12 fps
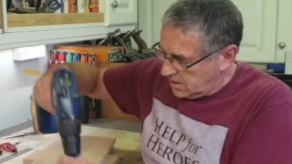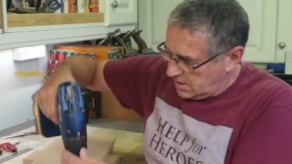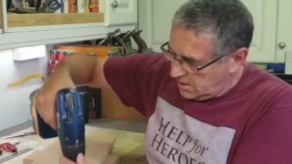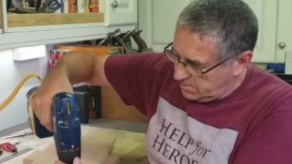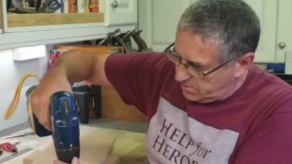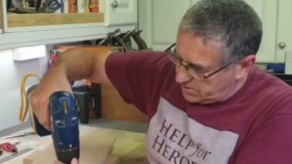
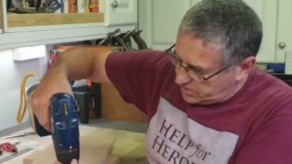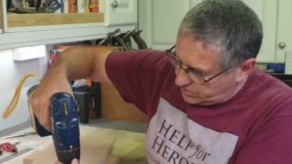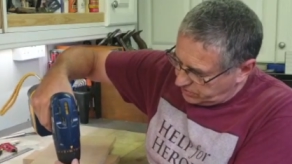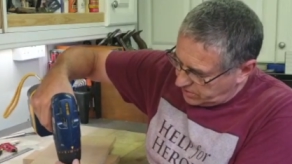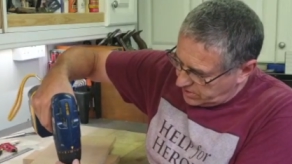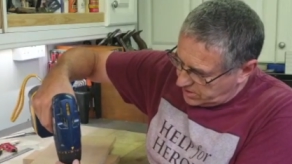and we're just
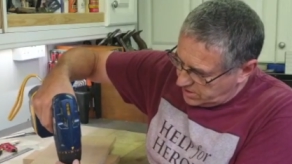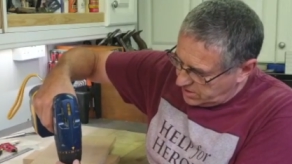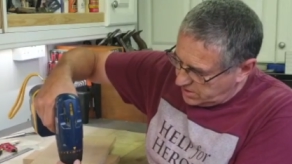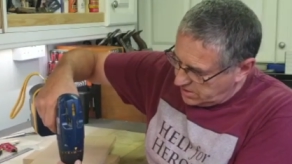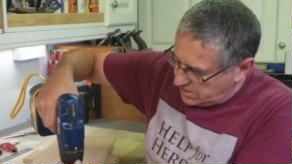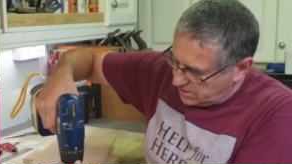very
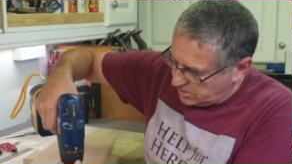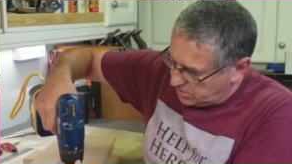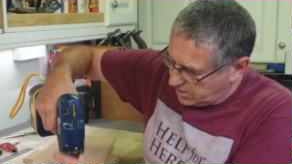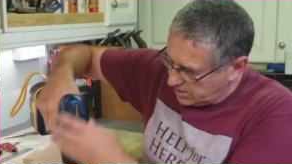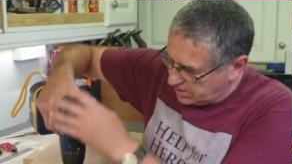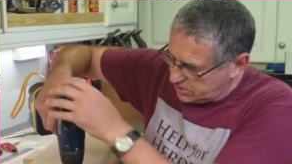
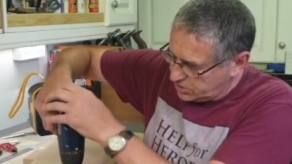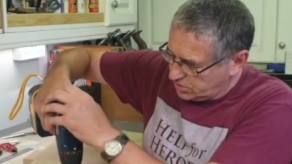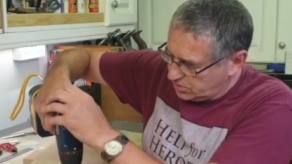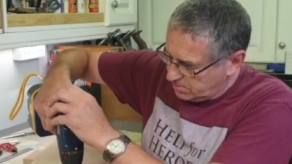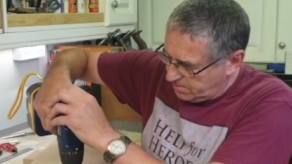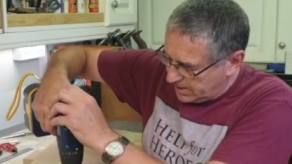quickly, just
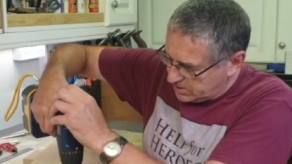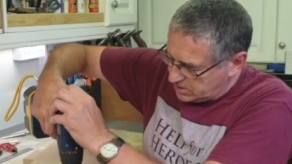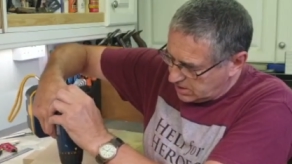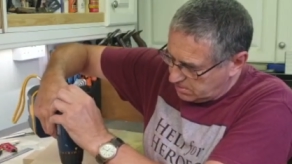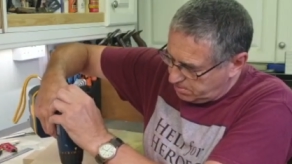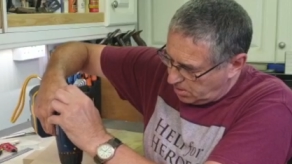on the back, just
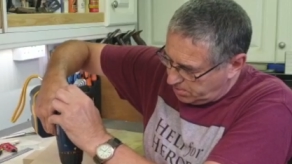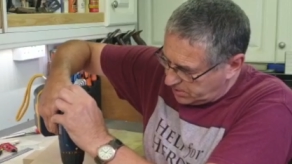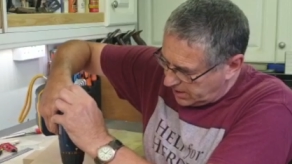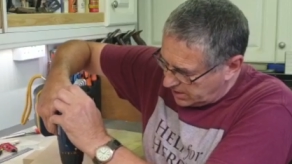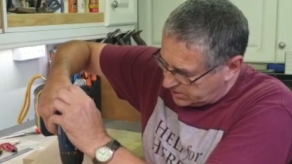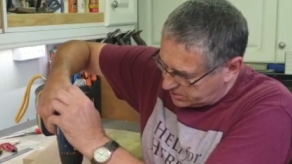going to pop a
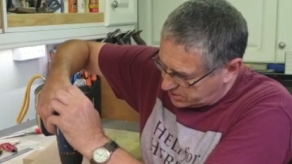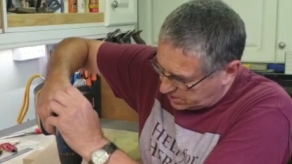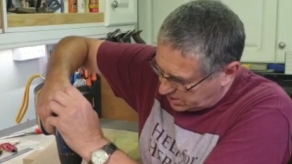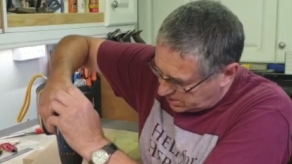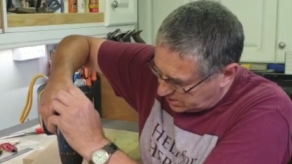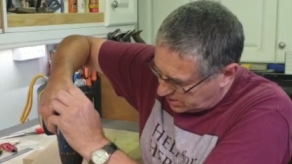countersink
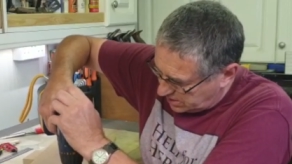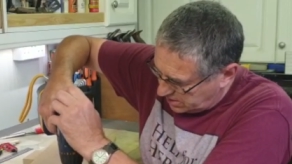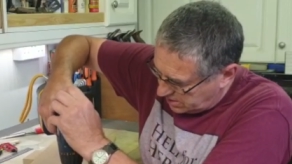in there.